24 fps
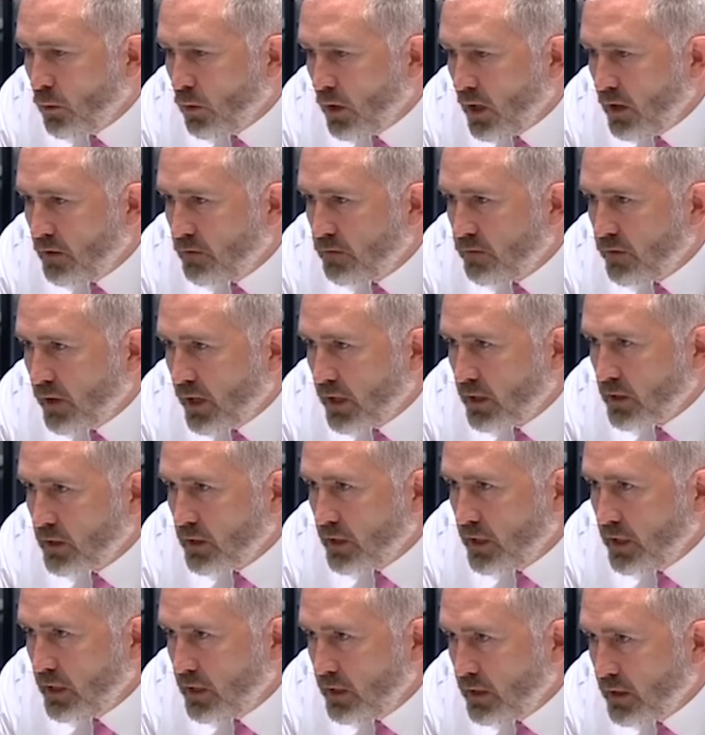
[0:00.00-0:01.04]
quite
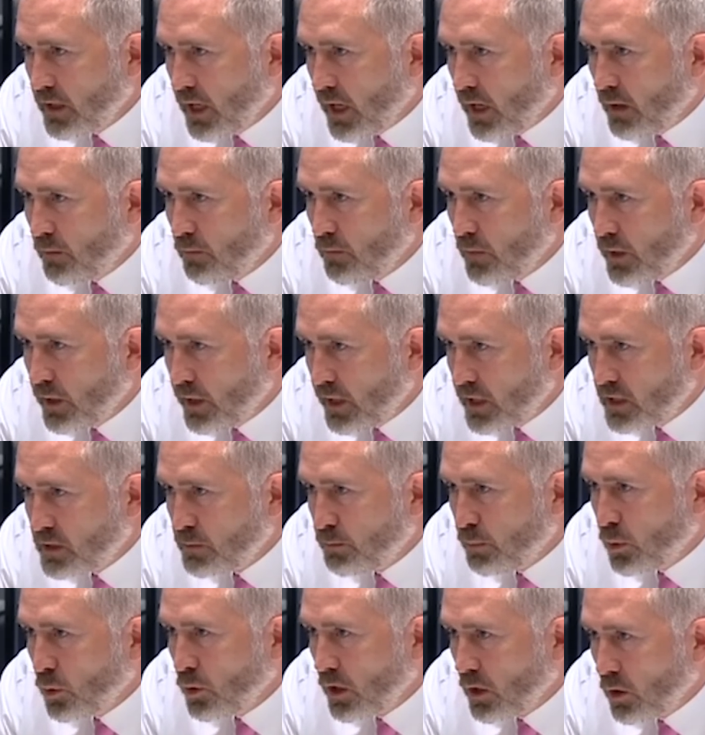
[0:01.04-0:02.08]
frankly, it's
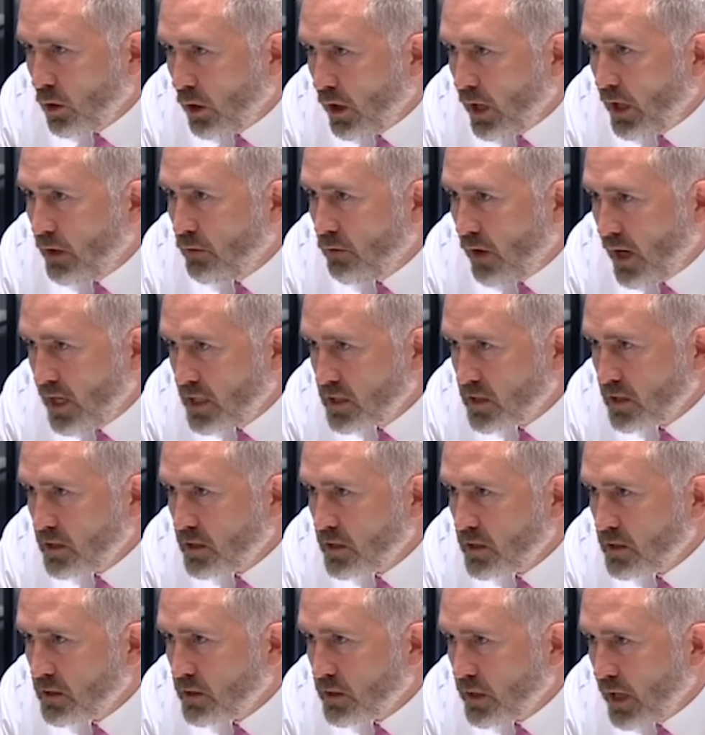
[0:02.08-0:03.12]
borderline
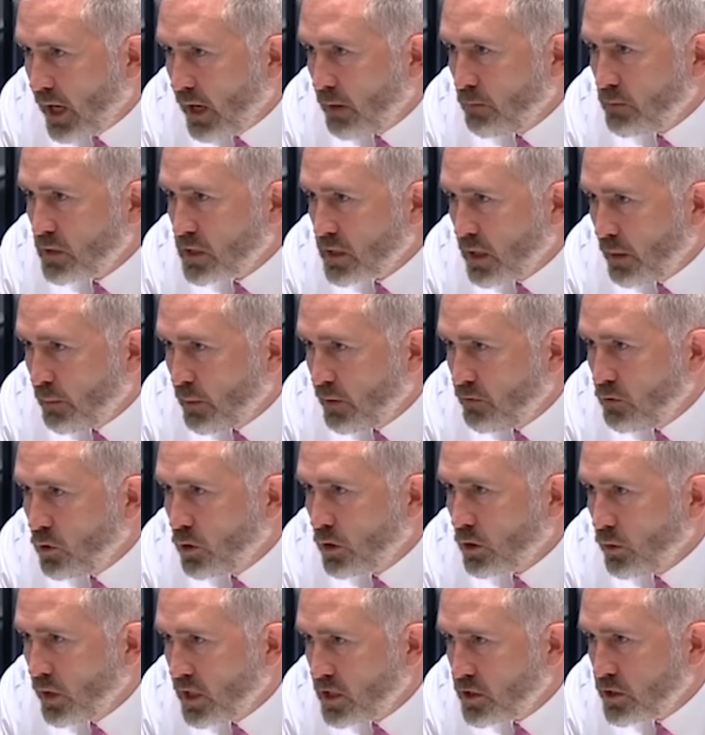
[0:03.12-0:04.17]
racist, some of
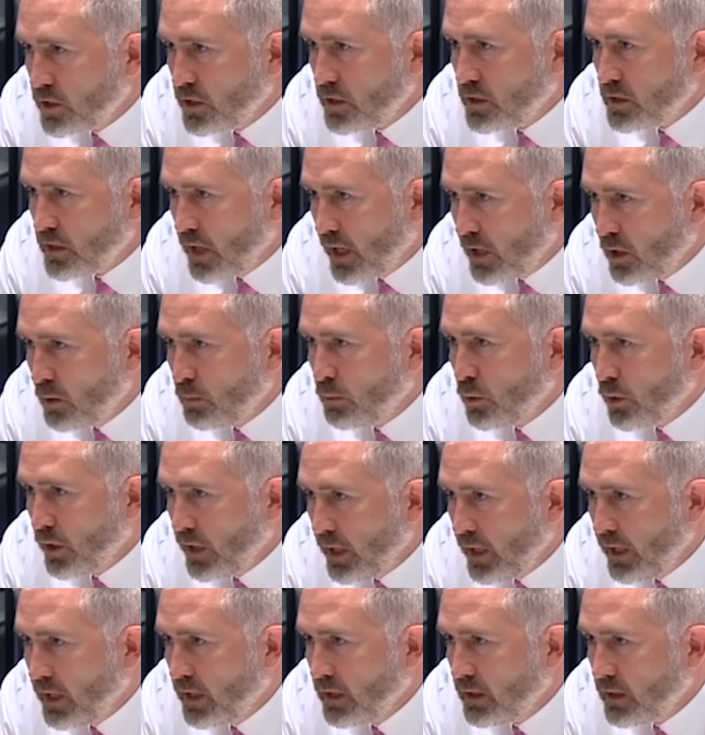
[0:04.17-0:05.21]
your questions that you're
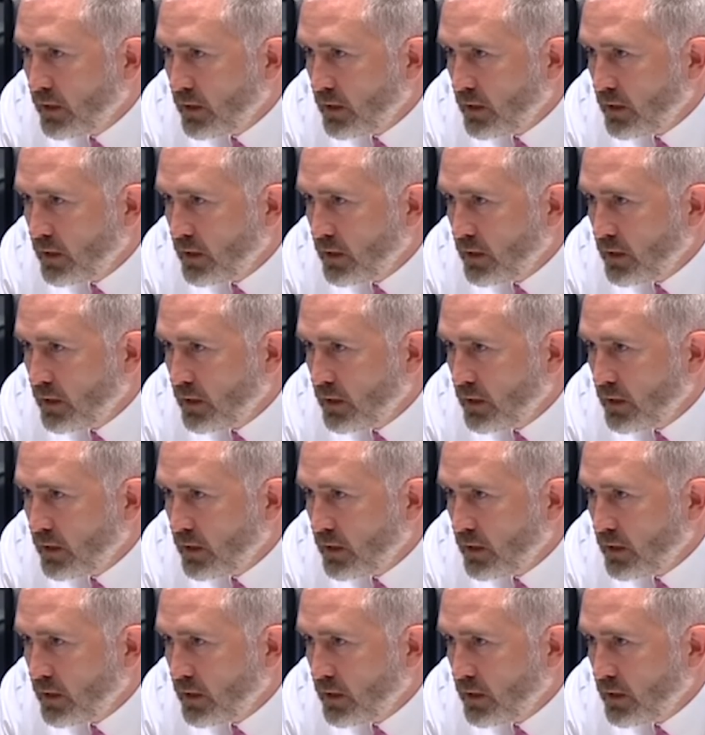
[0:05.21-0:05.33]
putting here.